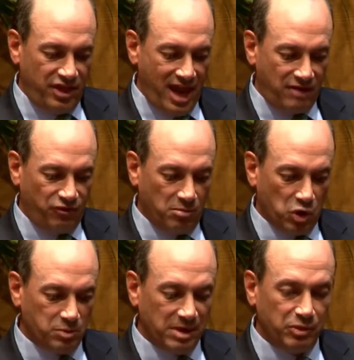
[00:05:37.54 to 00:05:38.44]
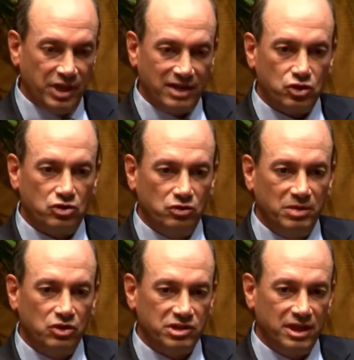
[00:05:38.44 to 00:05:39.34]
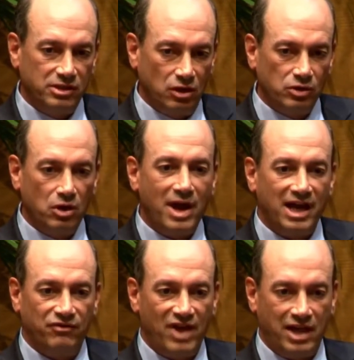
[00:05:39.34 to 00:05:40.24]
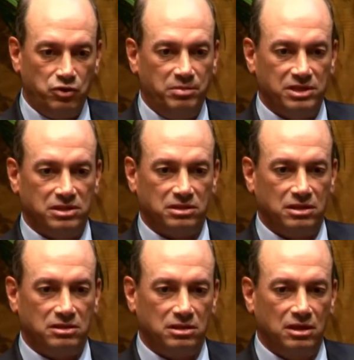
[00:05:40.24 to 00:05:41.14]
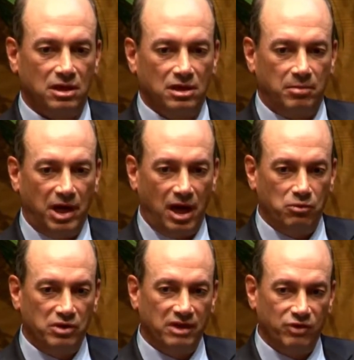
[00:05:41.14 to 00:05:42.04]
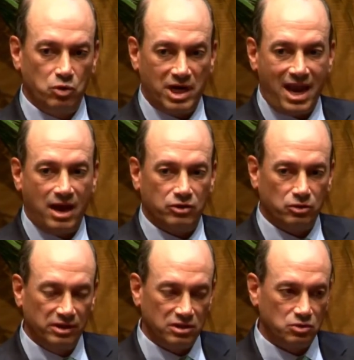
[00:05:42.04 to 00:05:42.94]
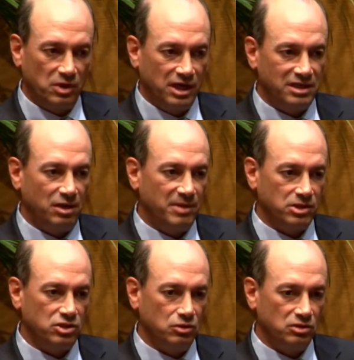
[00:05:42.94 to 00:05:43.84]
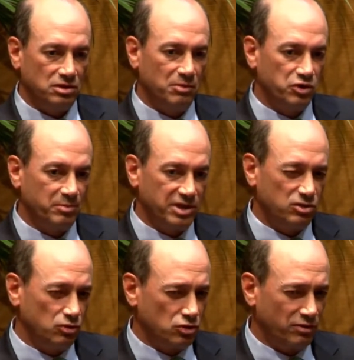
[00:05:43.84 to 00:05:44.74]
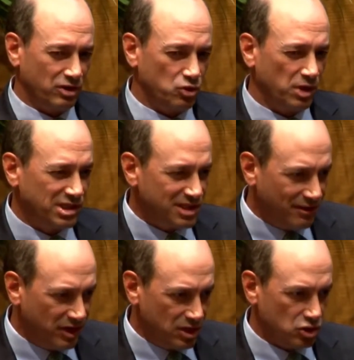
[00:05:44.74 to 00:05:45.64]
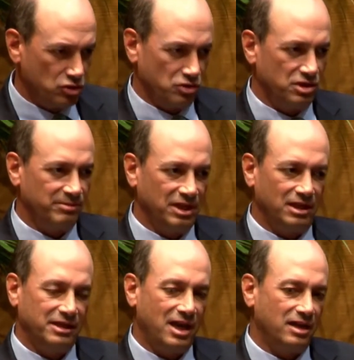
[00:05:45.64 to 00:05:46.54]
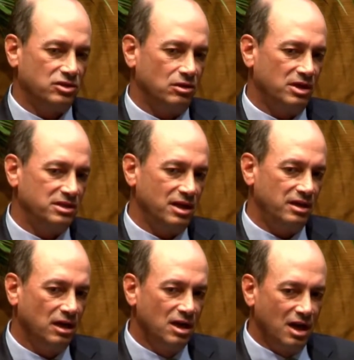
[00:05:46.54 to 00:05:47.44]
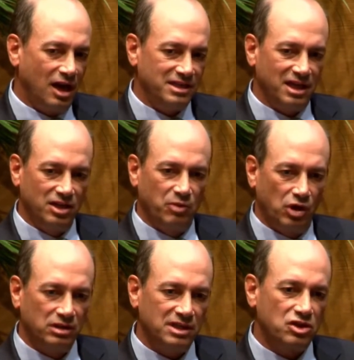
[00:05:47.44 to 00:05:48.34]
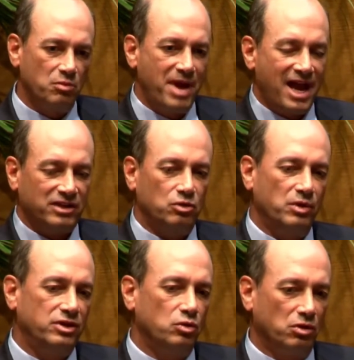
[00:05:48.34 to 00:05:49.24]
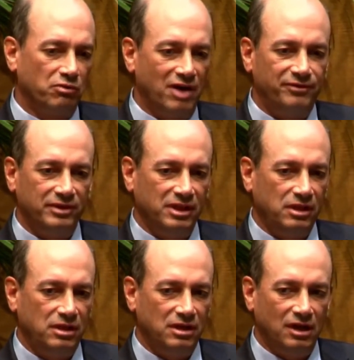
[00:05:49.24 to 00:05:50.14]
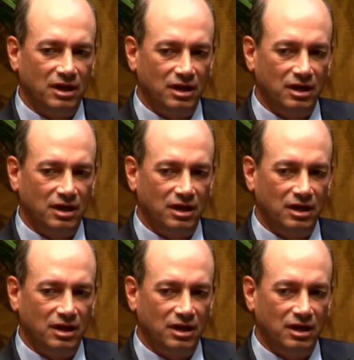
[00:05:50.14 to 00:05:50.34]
that for most people that's true because they don't know how to value businesses. But I will give you a counter, and this is what I tell my students. And most of my students are around 27-ish or something like that. So I tell them all, let's go back to when you were roughly